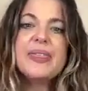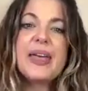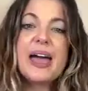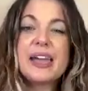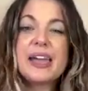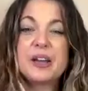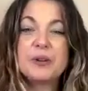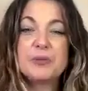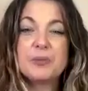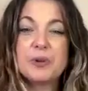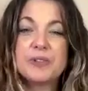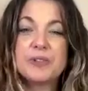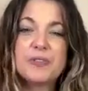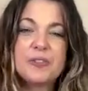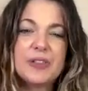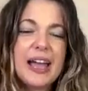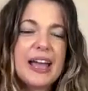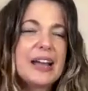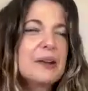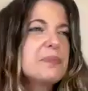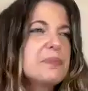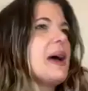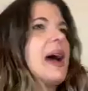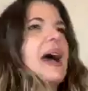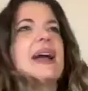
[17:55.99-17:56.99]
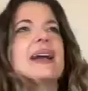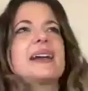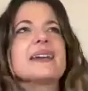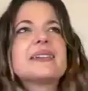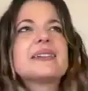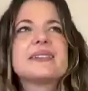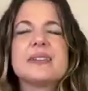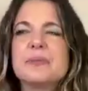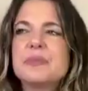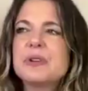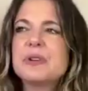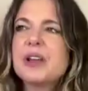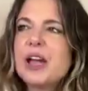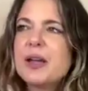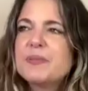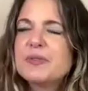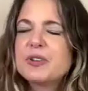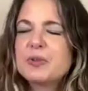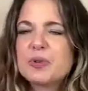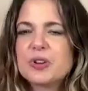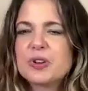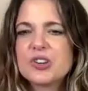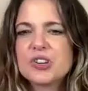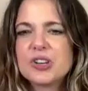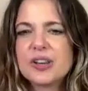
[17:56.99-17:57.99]
that can reflect back, because
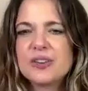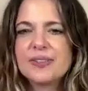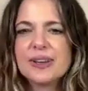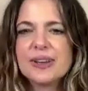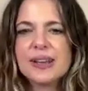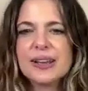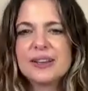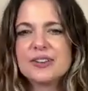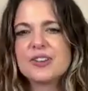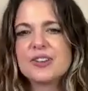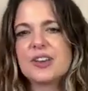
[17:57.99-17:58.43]
sometimes we're shifting